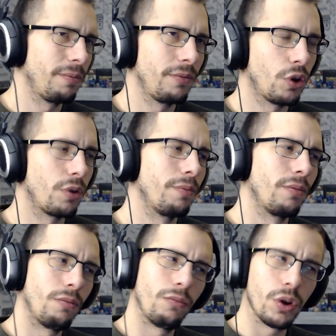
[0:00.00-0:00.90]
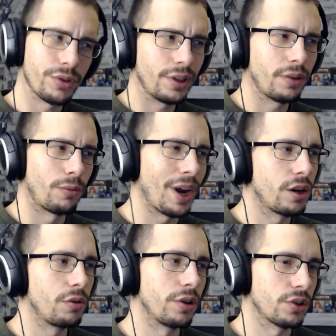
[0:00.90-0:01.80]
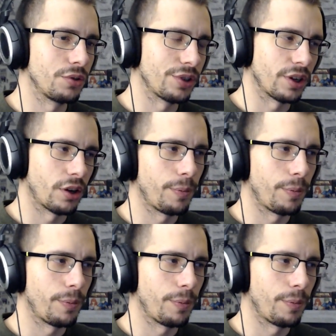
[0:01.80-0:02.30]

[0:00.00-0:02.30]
or mostly red units who are just going to